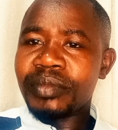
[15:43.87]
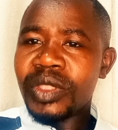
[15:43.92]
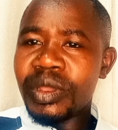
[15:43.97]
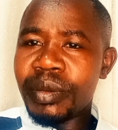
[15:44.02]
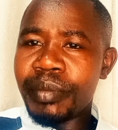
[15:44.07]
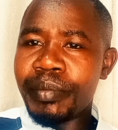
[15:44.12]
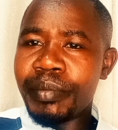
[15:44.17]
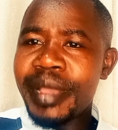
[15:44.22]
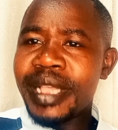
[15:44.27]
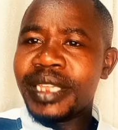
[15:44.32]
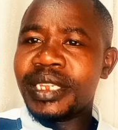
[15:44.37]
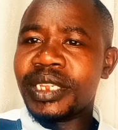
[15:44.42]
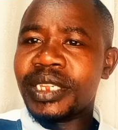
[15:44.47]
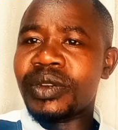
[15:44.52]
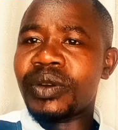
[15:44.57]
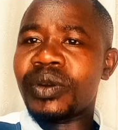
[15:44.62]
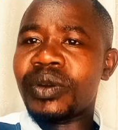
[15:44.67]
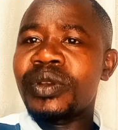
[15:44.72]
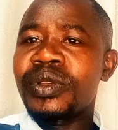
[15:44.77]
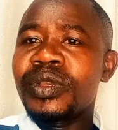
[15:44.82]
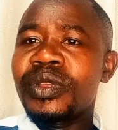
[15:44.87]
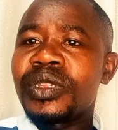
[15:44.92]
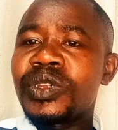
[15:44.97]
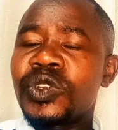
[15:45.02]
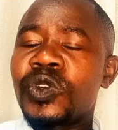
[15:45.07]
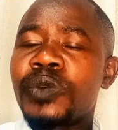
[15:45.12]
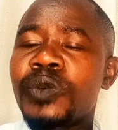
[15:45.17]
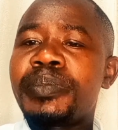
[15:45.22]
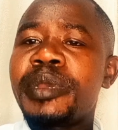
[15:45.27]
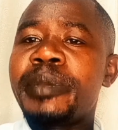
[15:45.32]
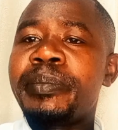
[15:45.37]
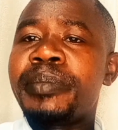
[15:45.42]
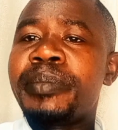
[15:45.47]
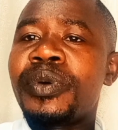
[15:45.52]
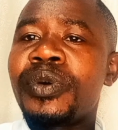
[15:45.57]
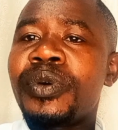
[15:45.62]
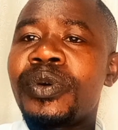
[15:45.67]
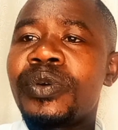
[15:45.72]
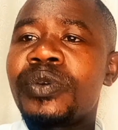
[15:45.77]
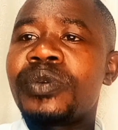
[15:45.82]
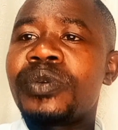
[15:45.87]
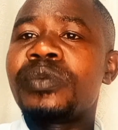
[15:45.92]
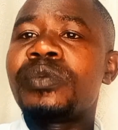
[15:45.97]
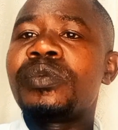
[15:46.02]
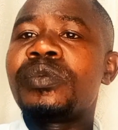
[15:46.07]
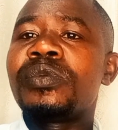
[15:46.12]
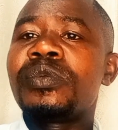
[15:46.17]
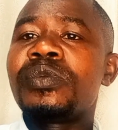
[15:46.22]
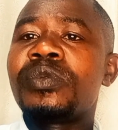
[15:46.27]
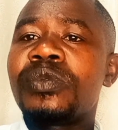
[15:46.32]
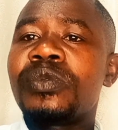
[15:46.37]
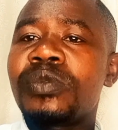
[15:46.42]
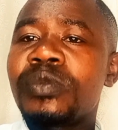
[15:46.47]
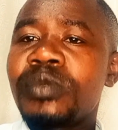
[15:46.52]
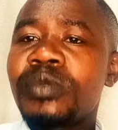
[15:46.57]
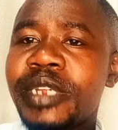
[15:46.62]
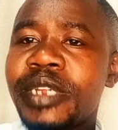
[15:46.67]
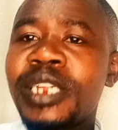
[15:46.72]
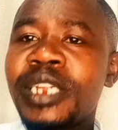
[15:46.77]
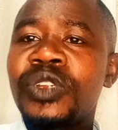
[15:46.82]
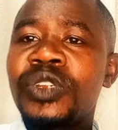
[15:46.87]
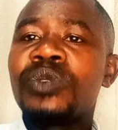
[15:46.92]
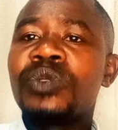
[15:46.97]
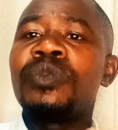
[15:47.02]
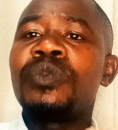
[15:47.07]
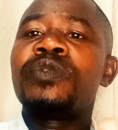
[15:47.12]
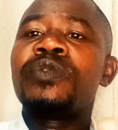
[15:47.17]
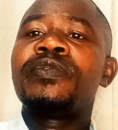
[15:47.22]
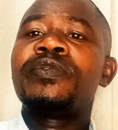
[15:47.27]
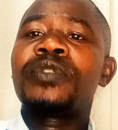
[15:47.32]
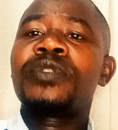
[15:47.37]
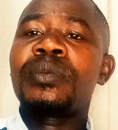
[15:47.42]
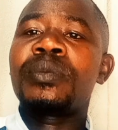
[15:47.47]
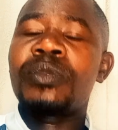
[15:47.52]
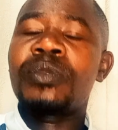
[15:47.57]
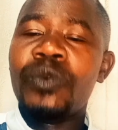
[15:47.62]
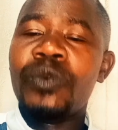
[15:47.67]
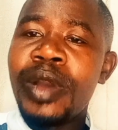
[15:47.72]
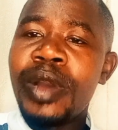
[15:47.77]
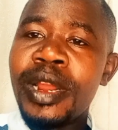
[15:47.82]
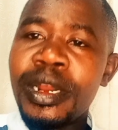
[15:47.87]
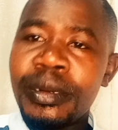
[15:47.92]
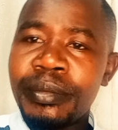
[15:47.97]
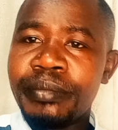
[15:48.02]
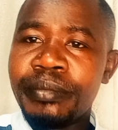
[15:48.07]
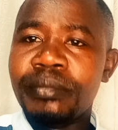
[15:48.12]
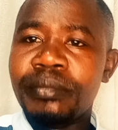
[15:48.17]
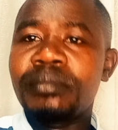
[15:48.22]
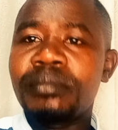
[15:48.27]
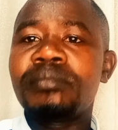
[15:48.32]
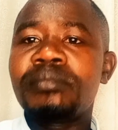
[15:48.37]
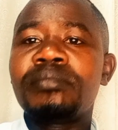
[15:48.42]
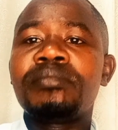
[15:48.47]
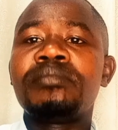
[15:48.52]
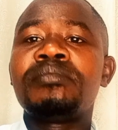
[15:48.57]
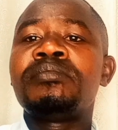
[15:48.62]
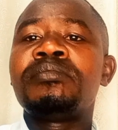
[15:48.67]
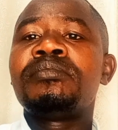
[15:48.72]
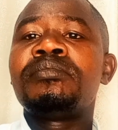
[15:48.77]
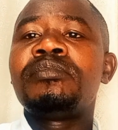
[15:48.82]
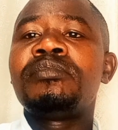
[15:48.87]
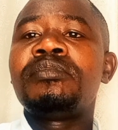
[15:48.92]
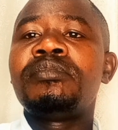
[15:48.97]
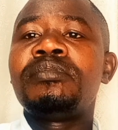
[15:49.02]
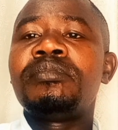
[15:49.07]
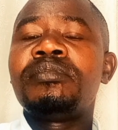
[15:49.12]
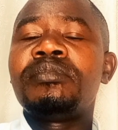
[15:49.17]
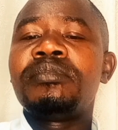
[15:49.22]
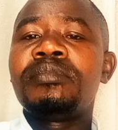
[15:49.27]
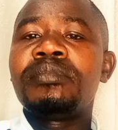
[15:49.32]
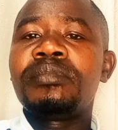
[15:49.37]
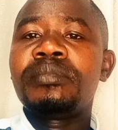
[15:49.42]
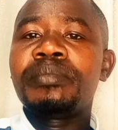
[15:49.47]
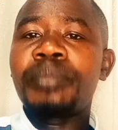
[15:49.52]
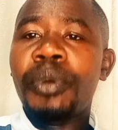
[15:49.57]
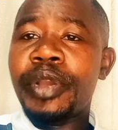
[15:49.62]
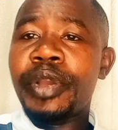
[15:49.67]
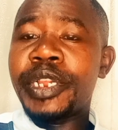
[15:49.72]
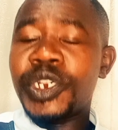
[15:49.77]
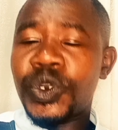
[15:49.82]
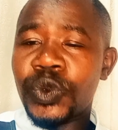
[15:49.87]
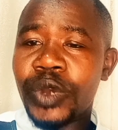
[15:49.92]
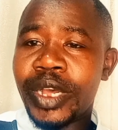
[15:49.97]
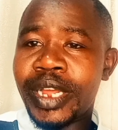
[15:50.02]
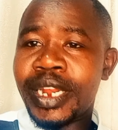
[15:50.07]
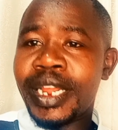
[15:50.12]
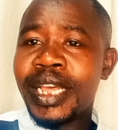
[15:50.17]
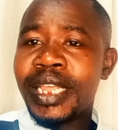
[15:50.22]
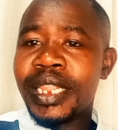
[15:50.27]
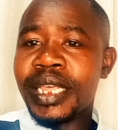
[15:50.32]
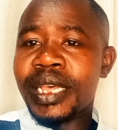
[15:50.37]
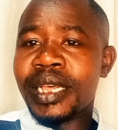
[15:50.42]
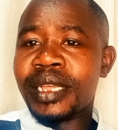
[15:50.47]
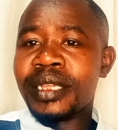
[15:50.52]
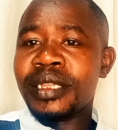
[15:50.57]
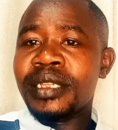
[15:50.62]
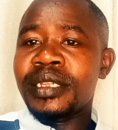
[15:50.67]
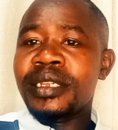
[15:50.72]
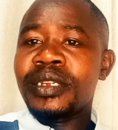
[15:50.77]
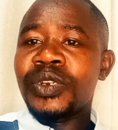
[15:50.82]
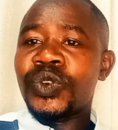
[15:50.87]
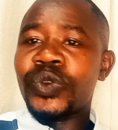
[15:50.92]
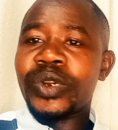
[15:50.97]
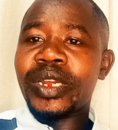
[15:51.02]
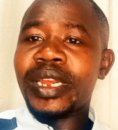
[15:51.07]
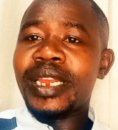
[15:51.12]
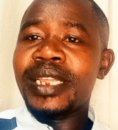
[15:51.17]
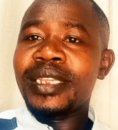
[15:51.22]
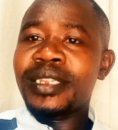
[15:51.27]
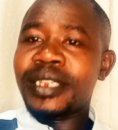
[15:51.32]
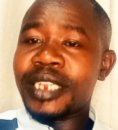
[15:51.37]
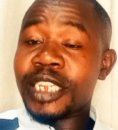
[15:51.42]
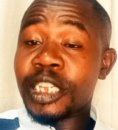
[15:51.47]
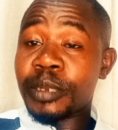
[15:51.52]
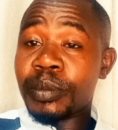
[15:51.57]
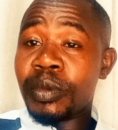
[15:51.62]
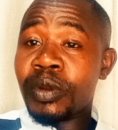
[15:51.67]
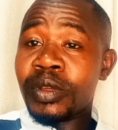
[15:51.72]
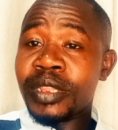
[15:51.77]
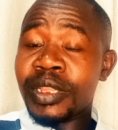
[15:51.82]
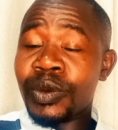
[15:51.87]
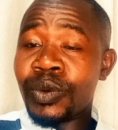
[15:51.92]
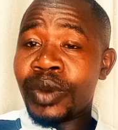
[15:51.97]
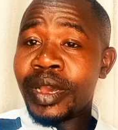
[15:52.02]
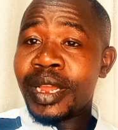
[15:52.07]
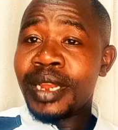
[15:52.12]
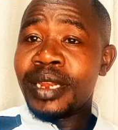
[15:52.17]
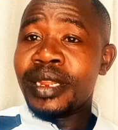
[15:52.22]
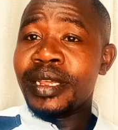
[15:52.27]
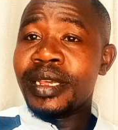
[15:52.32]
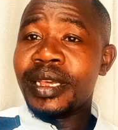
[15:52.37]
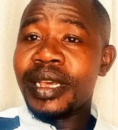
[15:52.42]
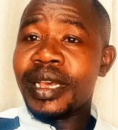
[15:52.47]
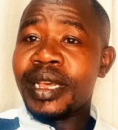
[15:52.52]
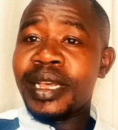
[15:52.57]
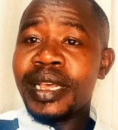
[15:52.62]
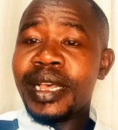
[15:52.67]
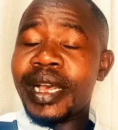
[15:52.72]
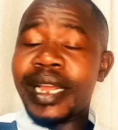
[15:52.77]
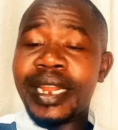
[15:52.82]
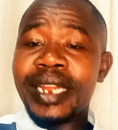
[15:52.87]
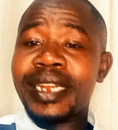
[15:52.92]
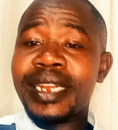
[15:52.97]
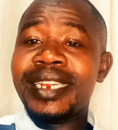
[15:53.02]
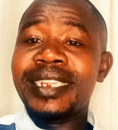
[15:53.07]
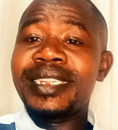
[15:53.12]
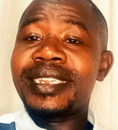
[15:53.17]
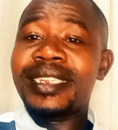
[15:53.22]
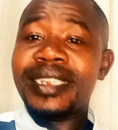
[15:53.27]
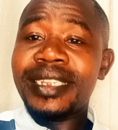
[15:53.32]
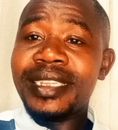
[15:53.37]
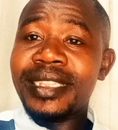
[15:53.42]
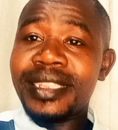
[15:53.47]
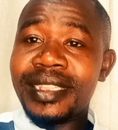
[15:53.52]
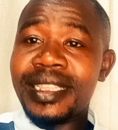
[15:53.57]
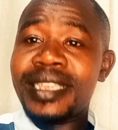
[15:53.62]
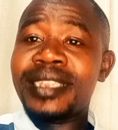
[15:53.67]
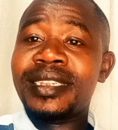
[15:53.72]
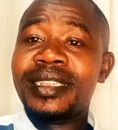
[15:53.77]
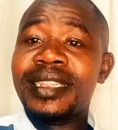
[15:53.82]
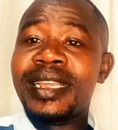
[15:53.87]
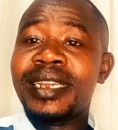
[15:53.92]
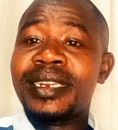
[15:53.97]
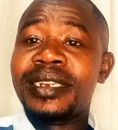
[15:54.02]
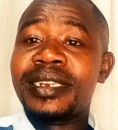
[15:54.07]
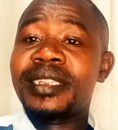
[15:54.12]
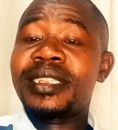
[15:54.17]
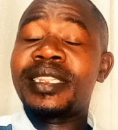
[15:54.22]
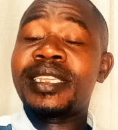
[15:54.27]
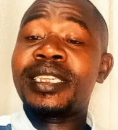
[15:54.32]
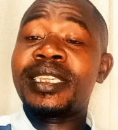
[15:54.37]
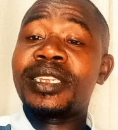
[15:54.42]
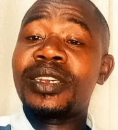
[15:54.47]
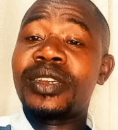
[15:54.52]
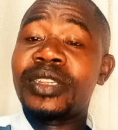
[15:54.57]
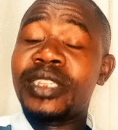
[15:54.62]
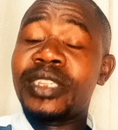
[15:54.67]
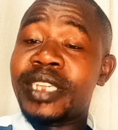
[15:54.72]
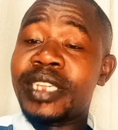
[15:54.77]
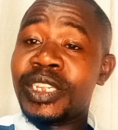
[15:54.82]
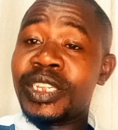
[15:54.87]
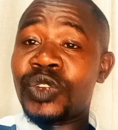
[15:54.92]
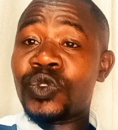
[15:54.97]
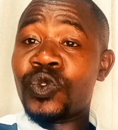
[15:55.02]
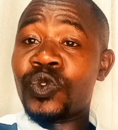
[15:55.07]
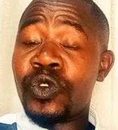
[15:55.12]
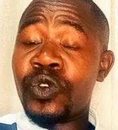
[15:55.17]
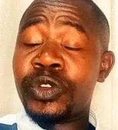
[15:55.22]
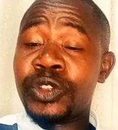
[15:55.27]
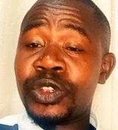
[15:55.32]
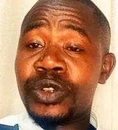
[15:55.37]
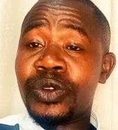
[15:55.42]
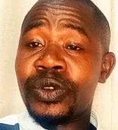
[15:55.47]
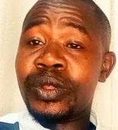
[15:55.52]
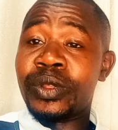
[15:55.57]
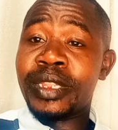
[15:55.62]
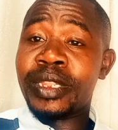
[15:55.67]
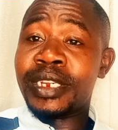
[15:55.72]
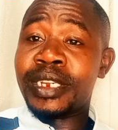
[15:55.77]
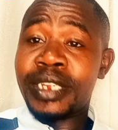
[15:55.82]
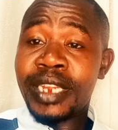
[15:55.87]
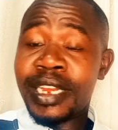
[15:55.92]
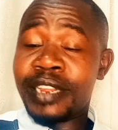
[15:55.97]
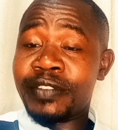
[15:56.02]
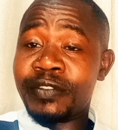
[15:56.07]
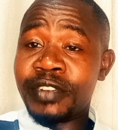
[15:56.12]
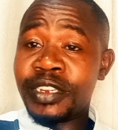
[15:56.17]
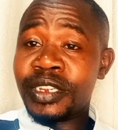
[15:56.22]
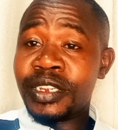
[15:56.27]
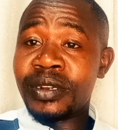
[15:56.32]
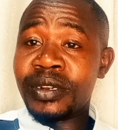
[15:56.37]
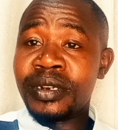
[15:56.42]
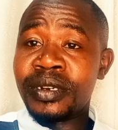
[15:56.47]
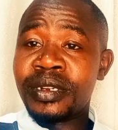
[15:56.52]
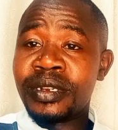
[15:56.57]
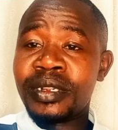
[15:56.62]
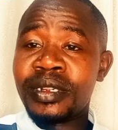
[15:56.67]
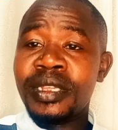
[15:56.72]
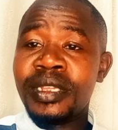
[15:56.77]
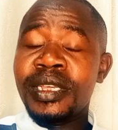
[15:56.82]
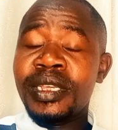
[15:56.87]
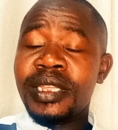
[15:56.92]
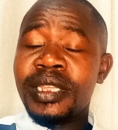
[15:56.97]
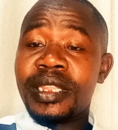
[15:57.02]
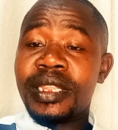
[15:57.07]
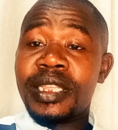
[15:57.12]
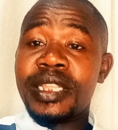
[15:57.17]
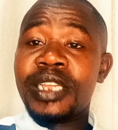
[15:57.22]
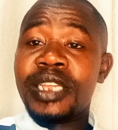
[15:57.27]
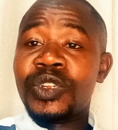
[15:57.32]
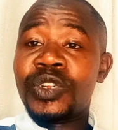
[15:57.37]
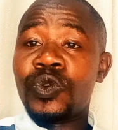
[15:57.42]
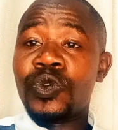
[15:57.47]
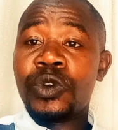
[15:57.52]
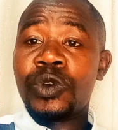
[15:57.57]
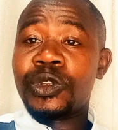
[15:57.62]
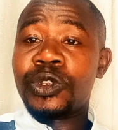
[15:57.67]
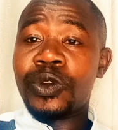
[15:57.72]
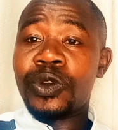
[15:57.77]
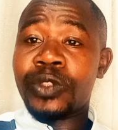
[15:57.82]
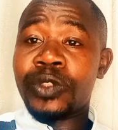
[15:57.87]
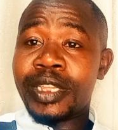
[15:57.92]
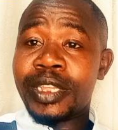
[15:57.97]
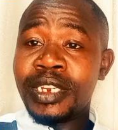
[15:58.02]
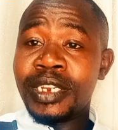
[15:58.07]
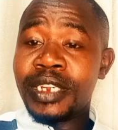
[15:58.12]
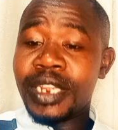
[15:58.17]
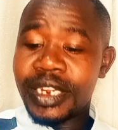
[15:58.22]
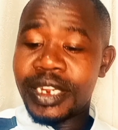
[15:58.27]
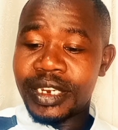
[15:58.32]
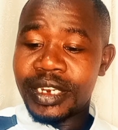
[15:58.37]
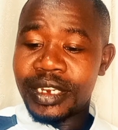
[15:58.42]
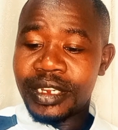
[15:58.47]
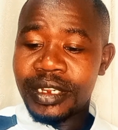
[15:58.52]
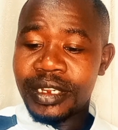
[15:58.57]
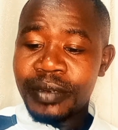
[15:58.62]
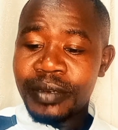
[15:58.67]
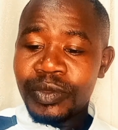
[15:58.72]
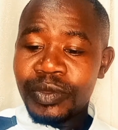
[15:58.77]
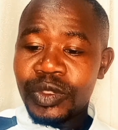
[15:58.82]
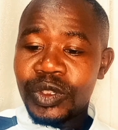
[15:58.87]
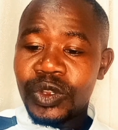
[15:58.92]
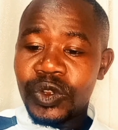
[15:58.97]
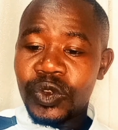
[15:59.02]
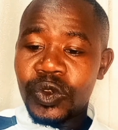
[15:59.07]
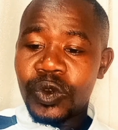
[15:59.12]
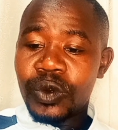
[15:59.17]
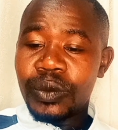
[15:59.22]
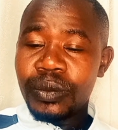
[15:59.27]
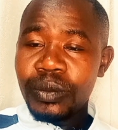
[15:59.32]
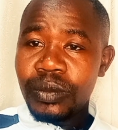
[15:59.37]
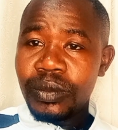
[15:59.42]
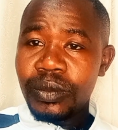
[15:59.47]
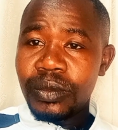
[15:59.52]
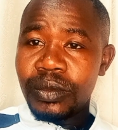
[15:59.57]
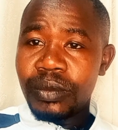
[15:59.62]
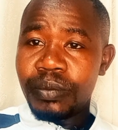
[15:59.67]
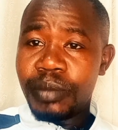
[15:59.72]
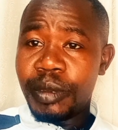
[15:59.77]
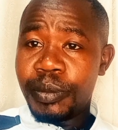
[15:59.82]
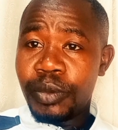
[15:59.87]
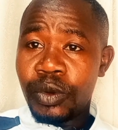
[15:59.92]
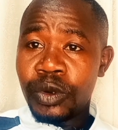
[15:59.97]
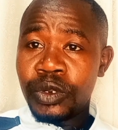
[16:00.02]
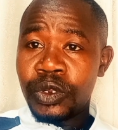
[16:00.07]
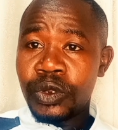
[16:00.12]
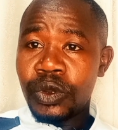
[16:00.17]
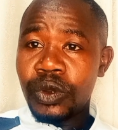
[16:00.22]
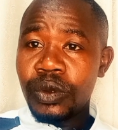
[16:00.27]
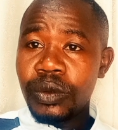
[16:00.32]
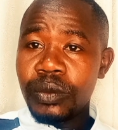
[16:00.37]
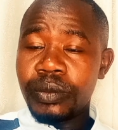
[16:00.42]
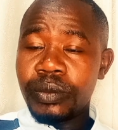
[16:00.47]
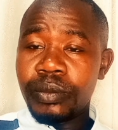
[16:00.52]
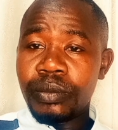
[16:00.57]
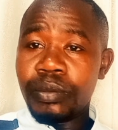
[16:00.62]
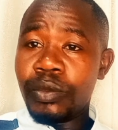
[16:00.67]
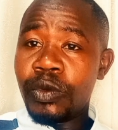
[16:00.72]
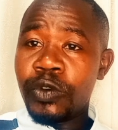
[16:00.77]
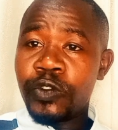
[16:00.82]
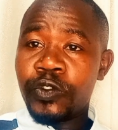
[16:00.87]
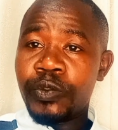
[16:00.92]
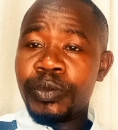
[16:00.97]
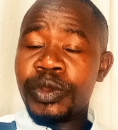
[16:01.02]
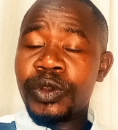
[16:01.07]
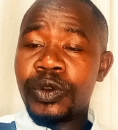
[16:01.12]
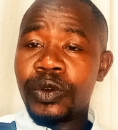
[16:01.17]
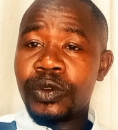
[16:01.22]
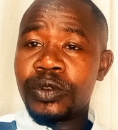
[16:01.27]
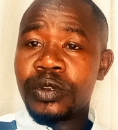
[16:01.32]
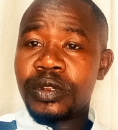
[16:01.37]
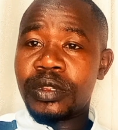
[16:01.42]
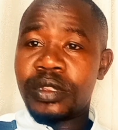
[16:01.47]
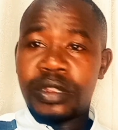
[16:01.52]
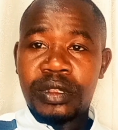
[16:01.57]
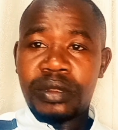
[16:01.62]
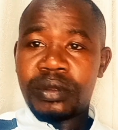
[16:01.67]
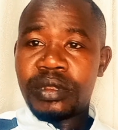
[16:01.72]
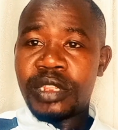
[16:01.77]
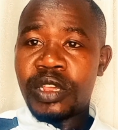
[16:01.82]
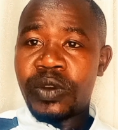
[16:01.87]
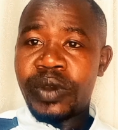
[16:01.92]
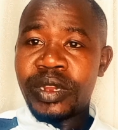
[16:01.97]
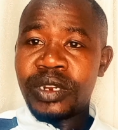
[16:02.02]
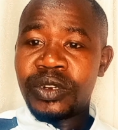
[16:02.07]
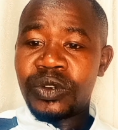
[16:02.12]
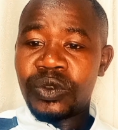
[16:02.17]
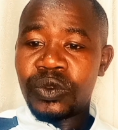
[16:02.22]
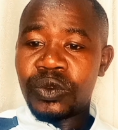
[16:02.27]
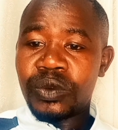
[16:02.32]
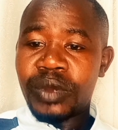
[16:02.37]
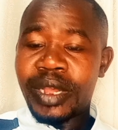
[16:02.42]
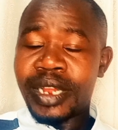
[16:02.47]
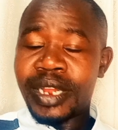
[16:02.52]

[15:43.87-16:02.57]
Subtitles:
Mexico. So people tend to move from one point to another to at least explore the world and at least see things that they just watch on the televisions, they just watch on the internet. So people also move because they want to at